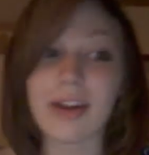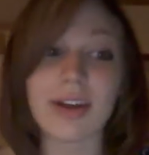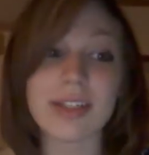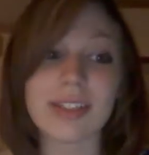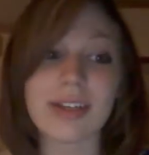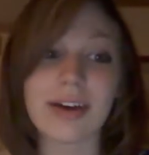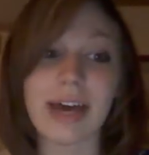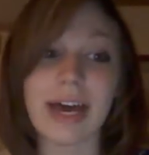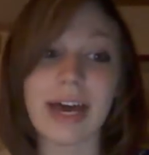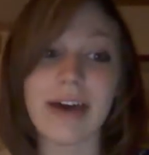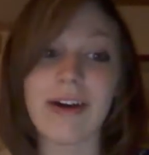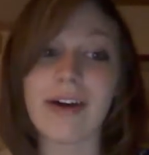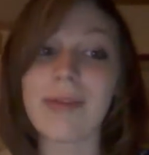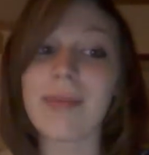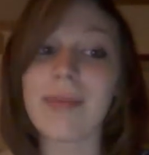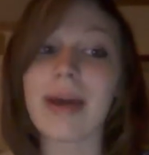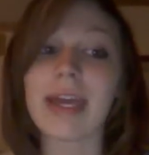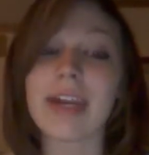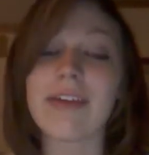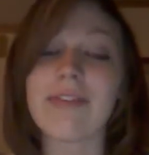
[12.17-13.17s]
also how
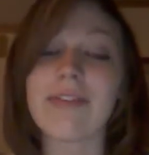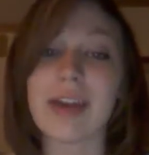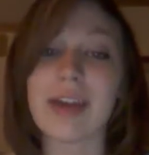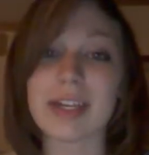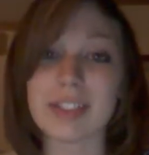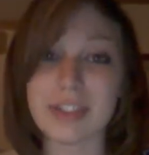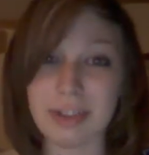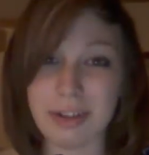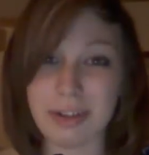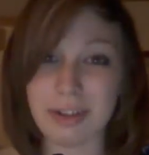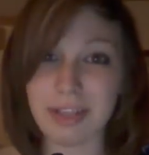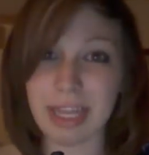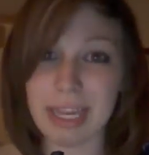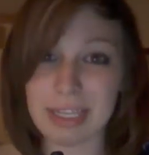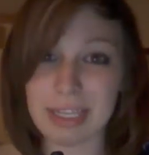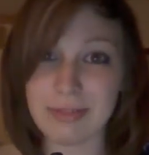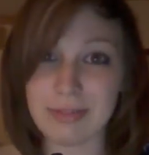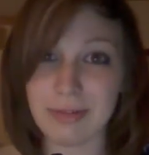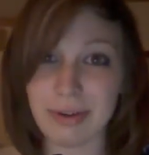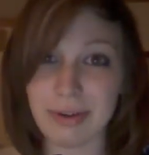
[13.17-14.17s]
it might affect your
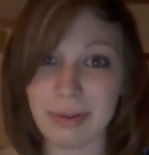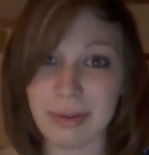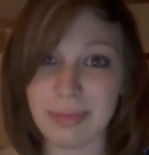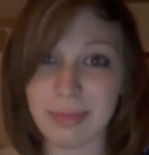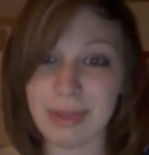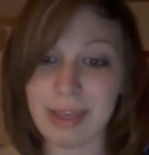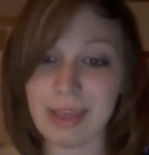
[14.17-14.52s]
classroom.